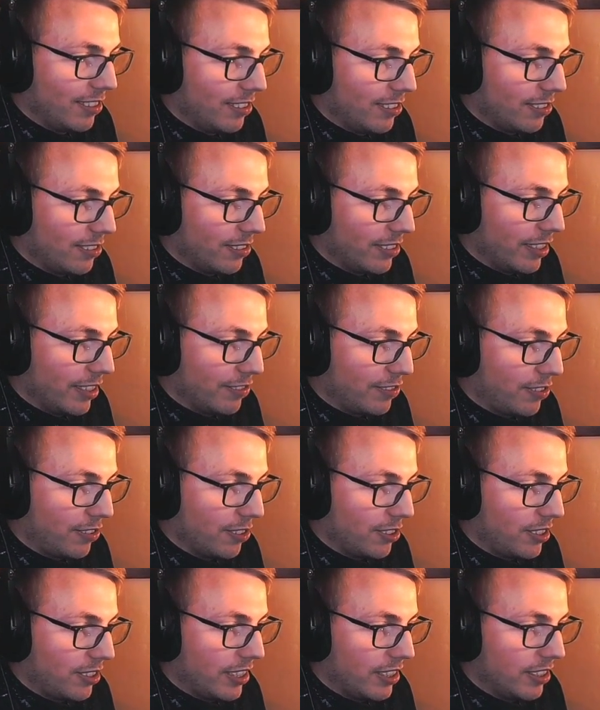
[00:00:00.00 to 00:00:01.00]
So yeah, of
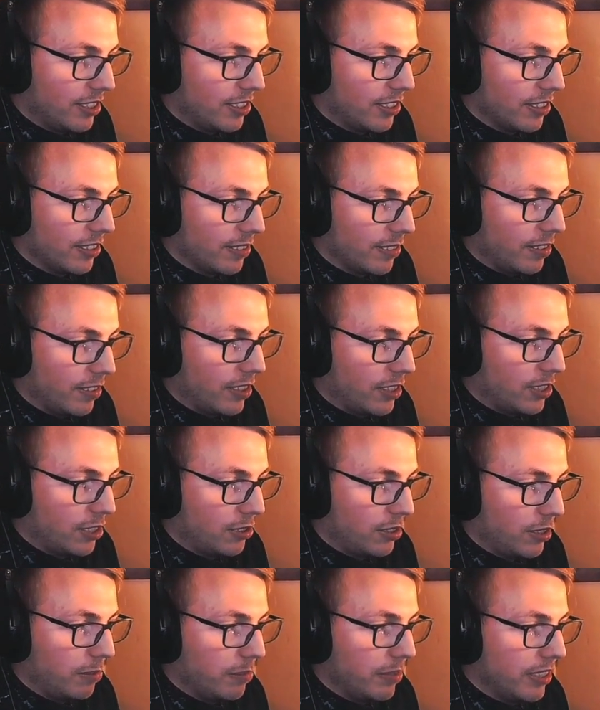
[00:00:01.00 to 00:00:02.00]
course that is an
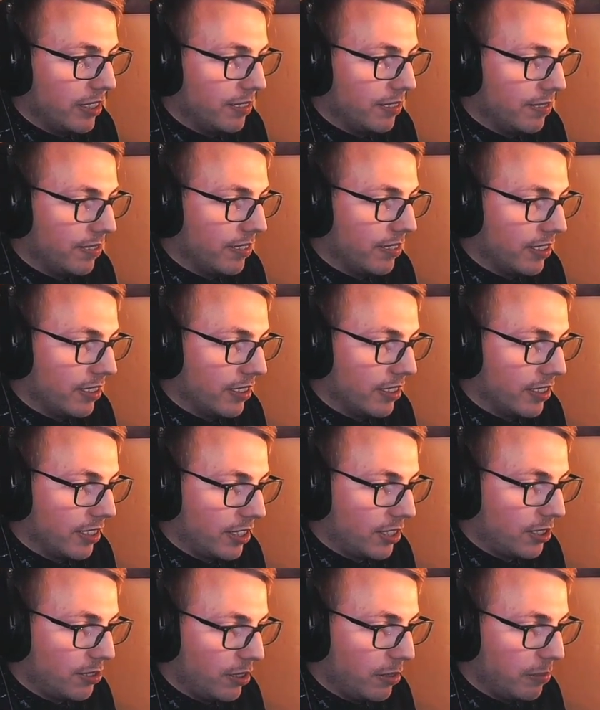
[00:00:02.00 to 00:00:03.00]

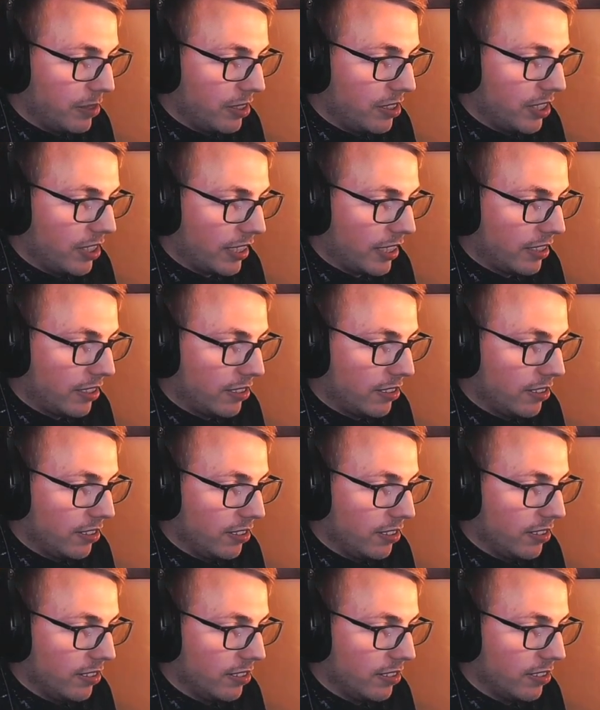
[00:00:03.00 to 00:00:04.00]
extremely
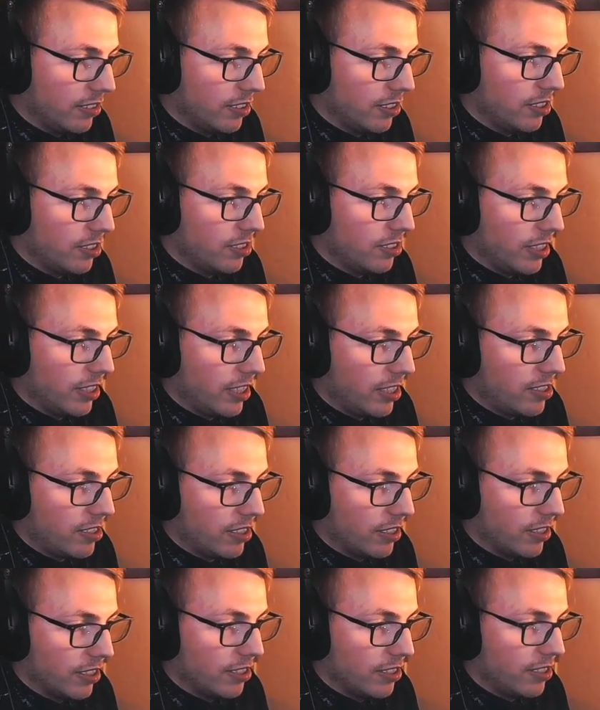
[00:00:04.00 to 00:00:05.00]
technical
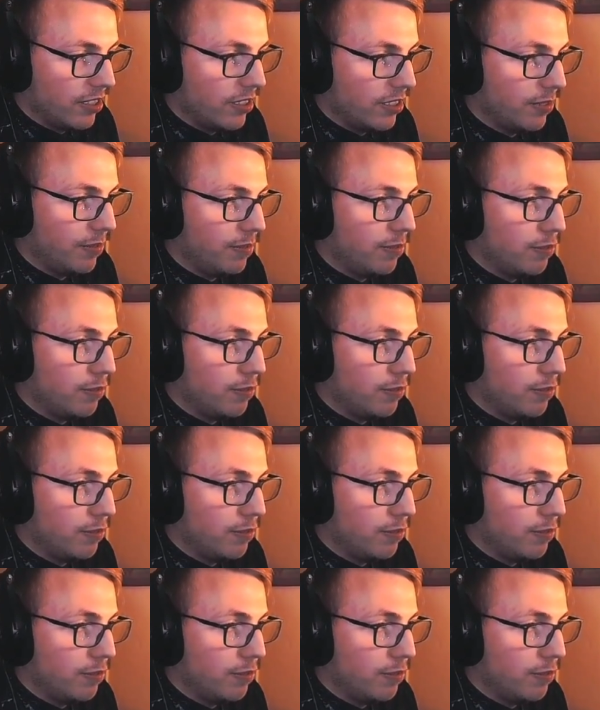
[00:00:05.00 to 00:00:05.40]
stage, and it